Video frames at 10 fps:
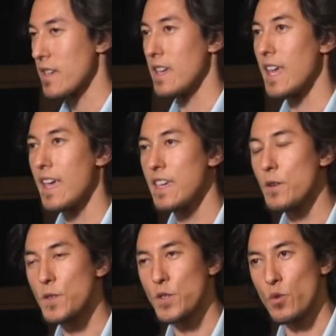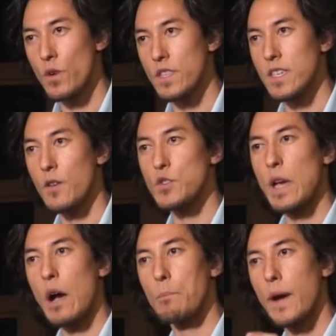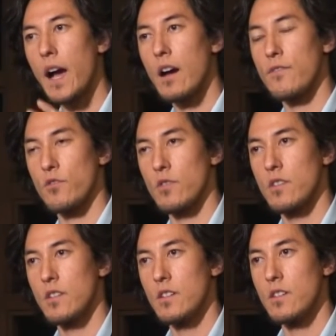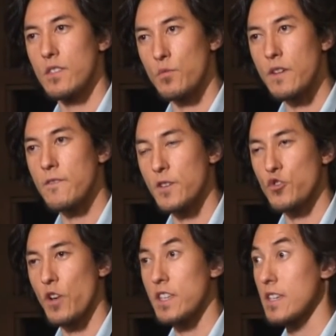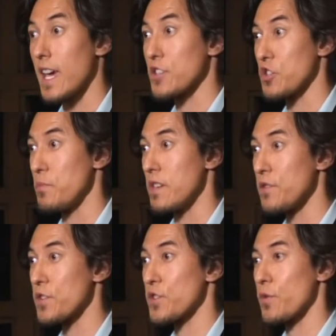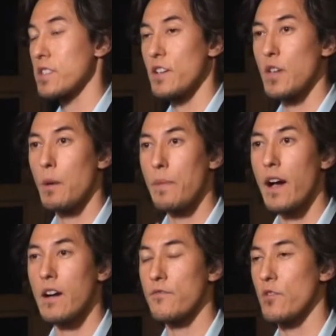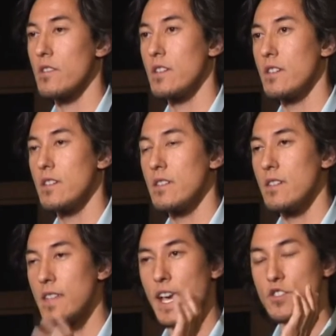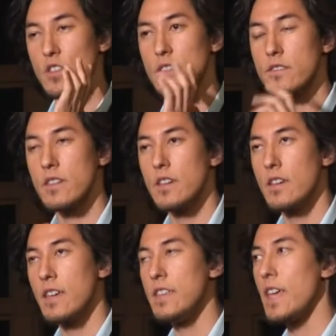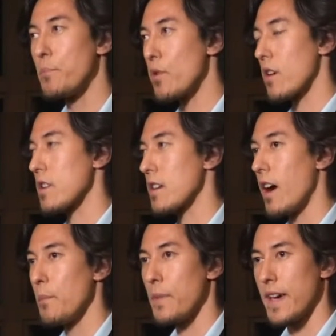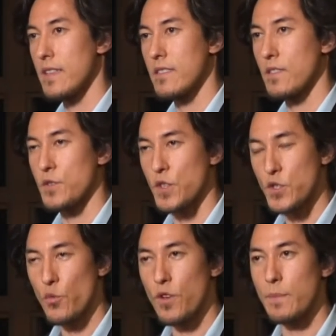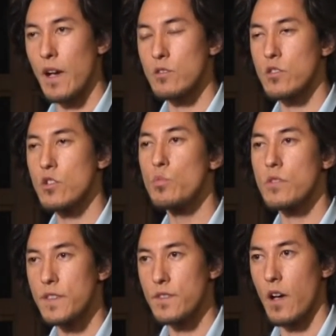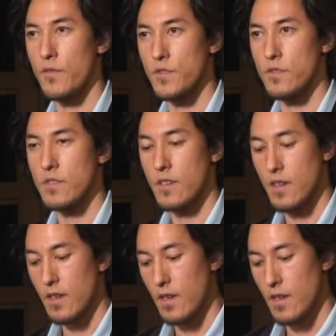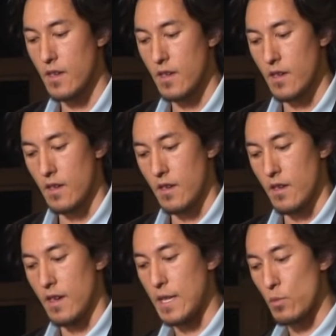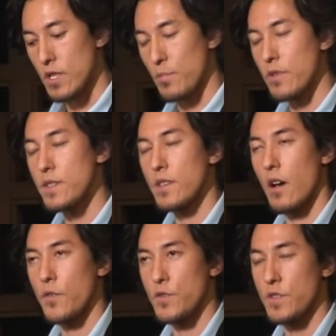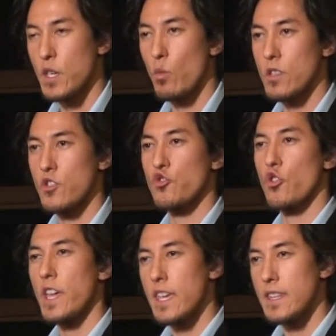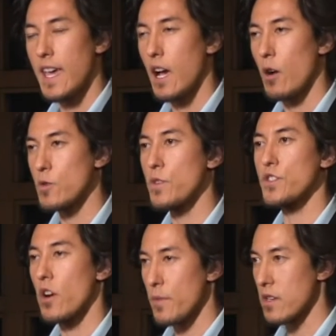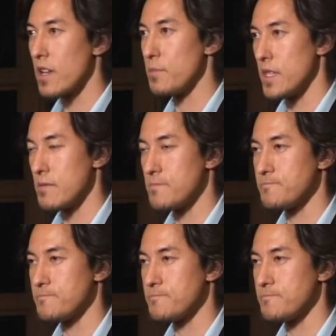And here's a story that tells you how powerful the reflex training can actually be. Here's a story to tell you how powerful it actually is. In that book on combat, there's a story about two police officers. And one of the police officers, he wanted to train how to disarm a gunman.